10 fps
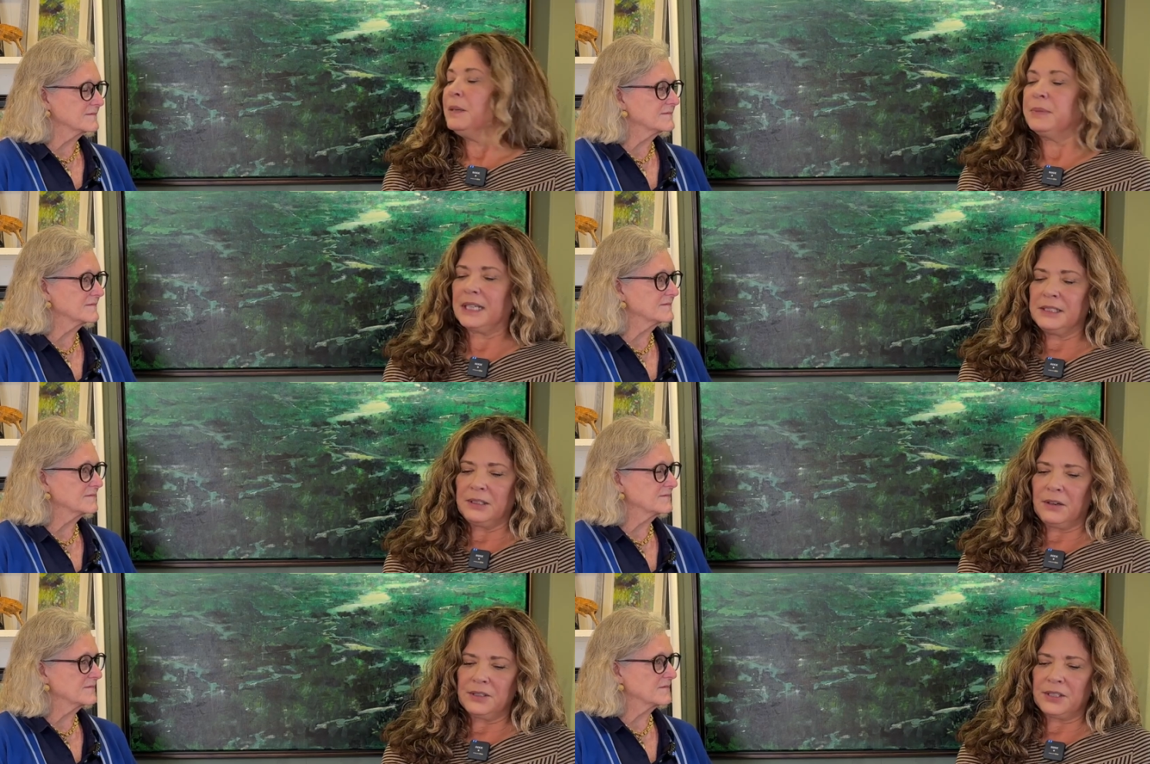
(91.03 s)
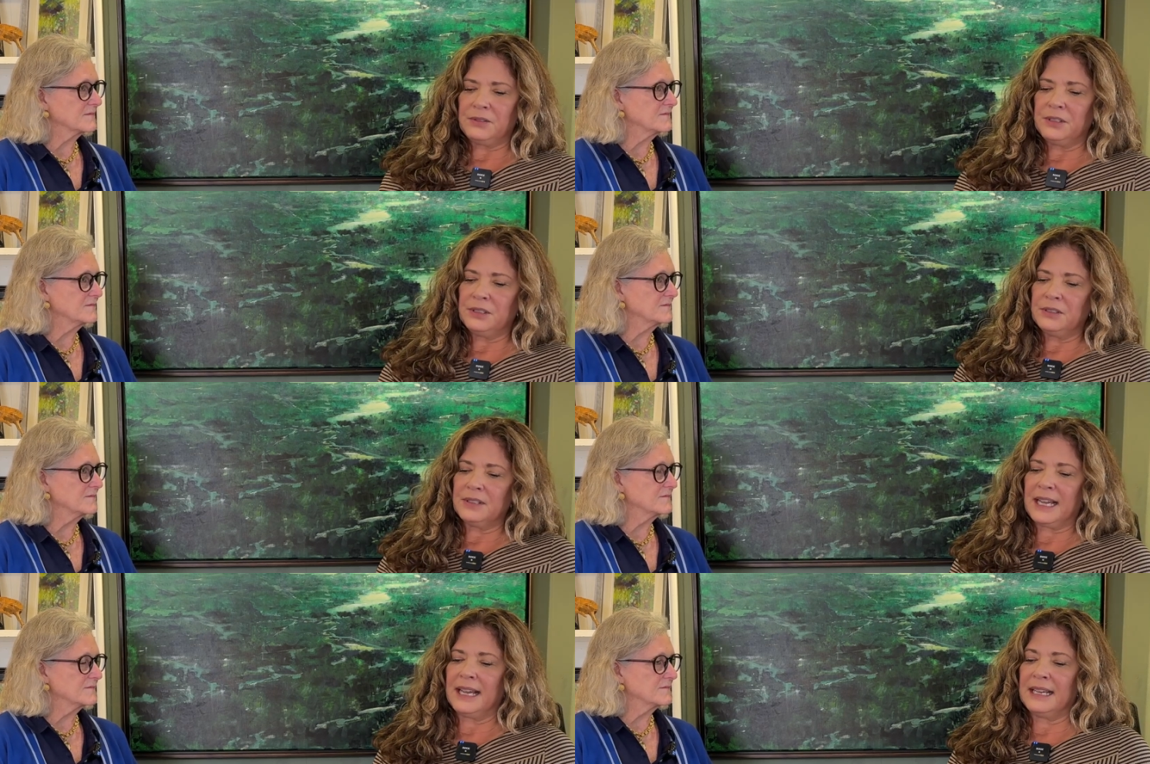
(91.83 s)
Speaker 1: but I also knew
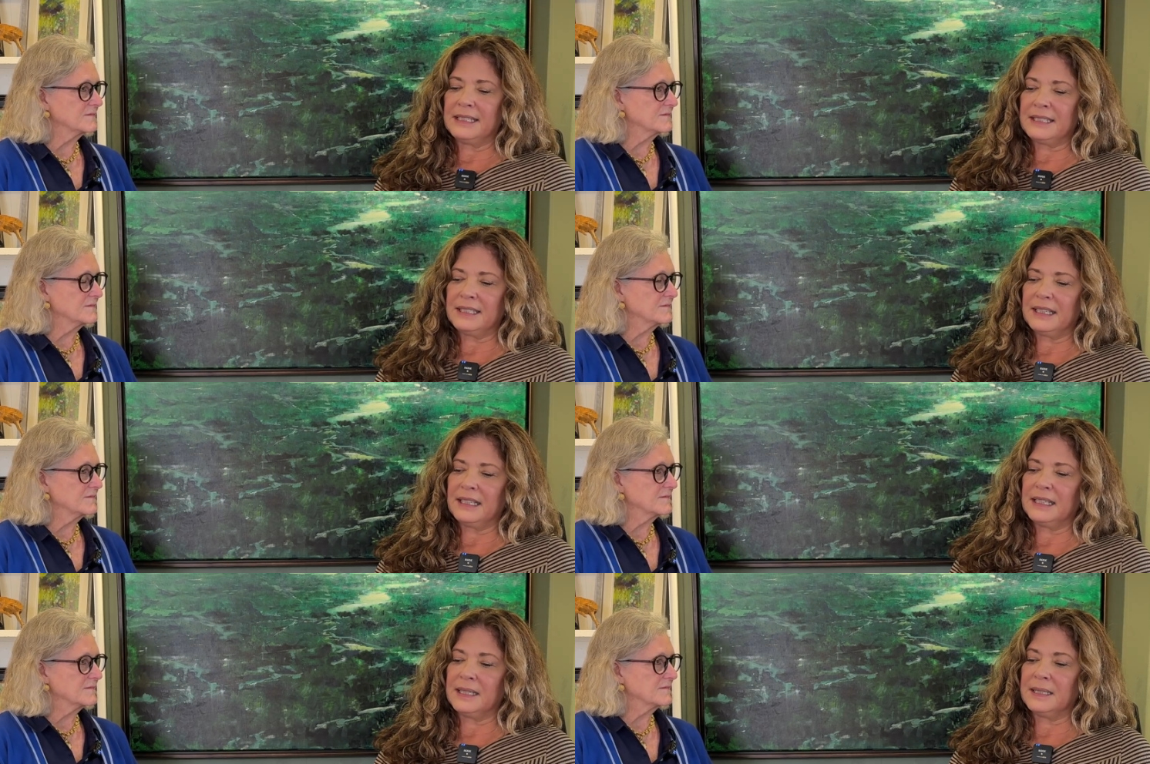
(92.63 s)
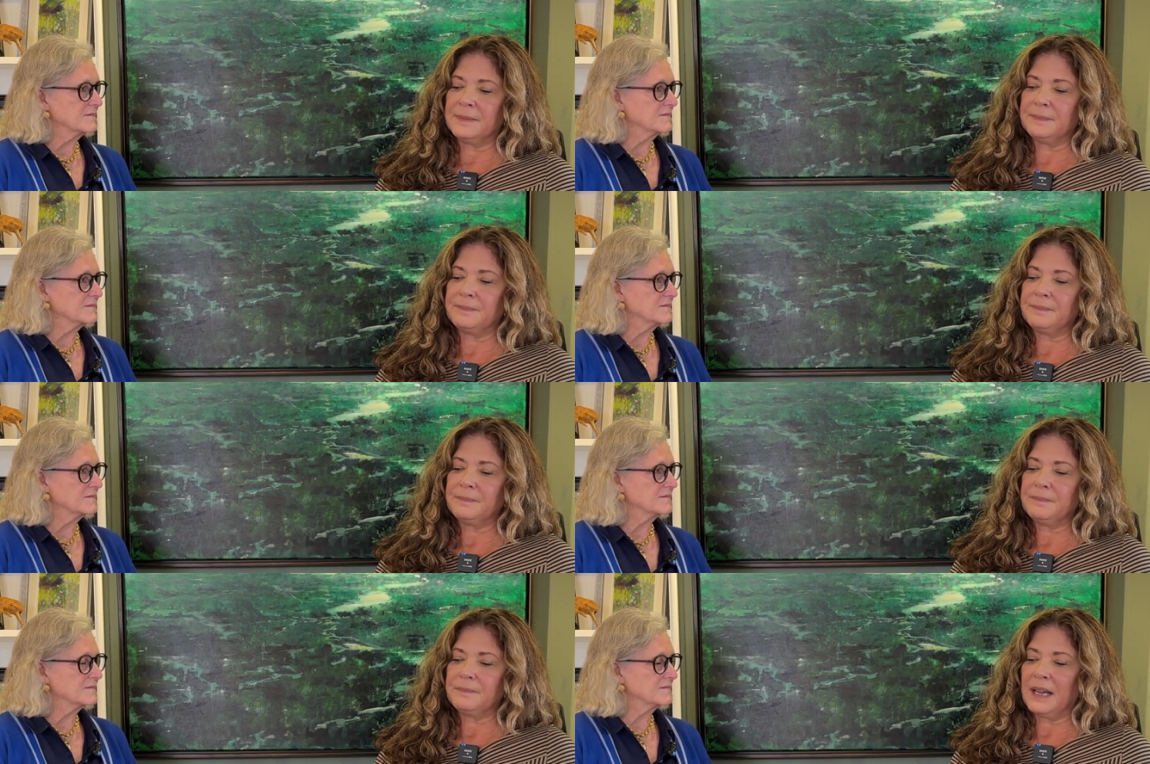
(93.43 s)
that um,
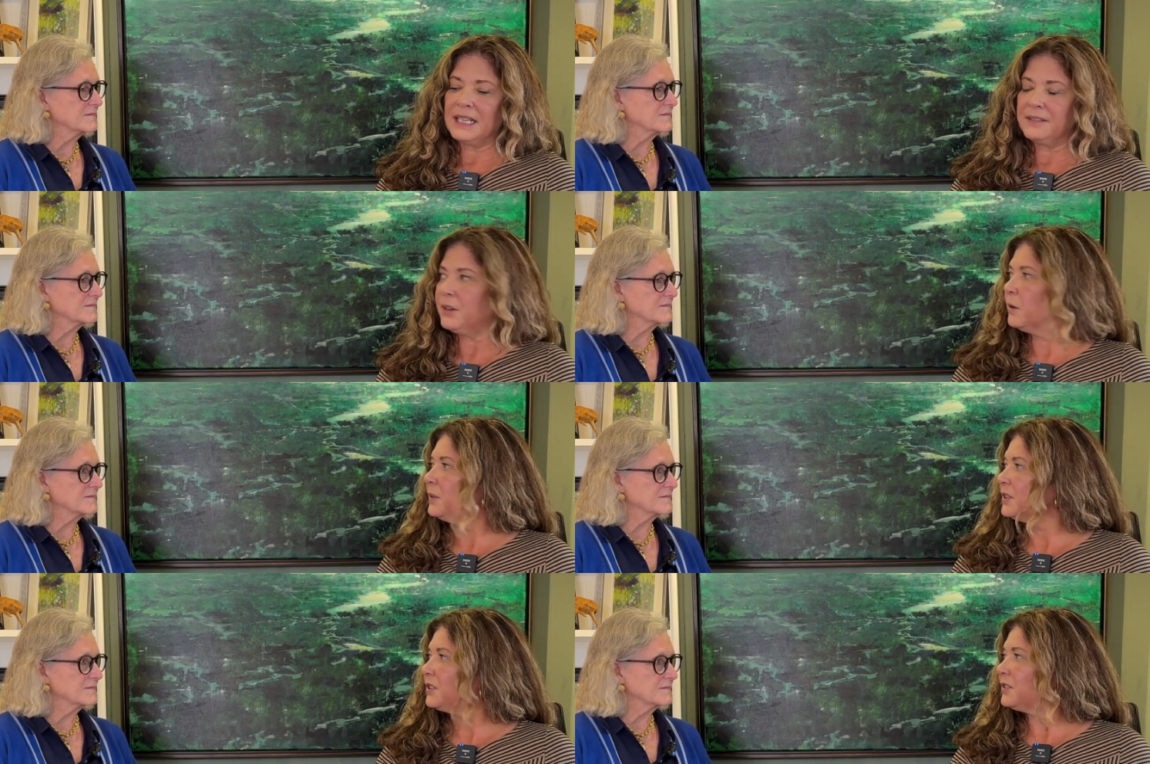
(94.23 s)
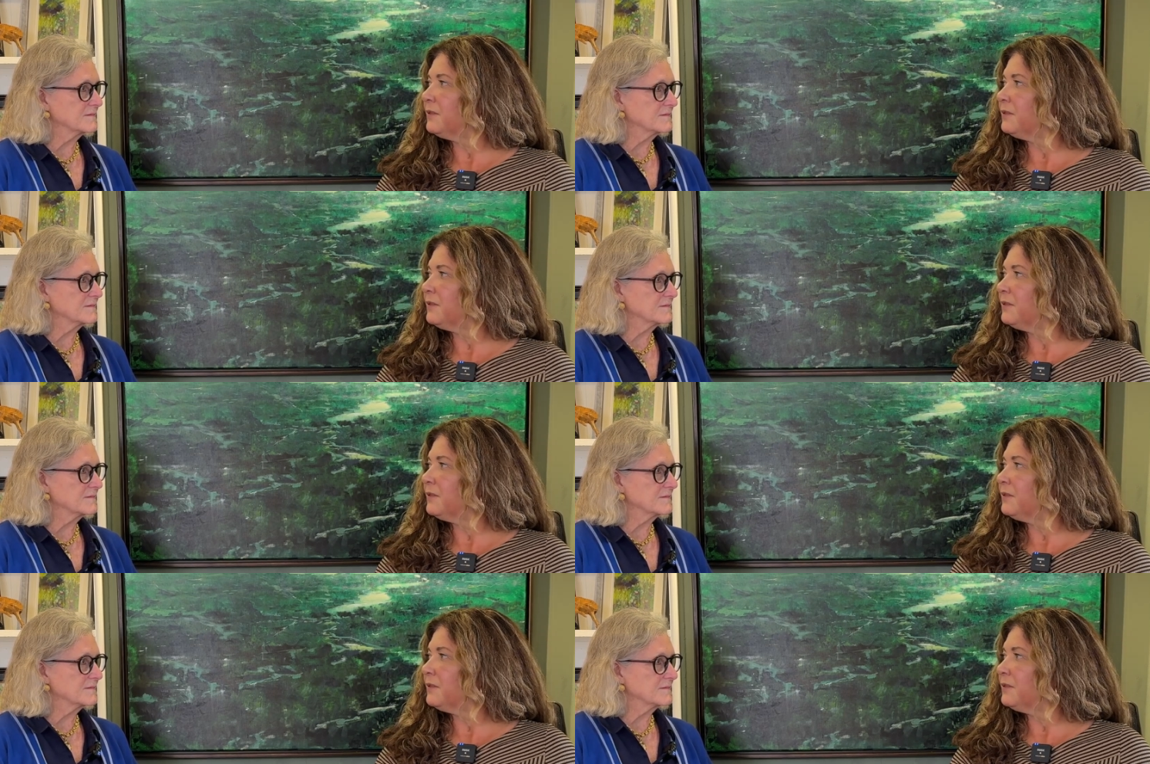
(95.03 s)
I have always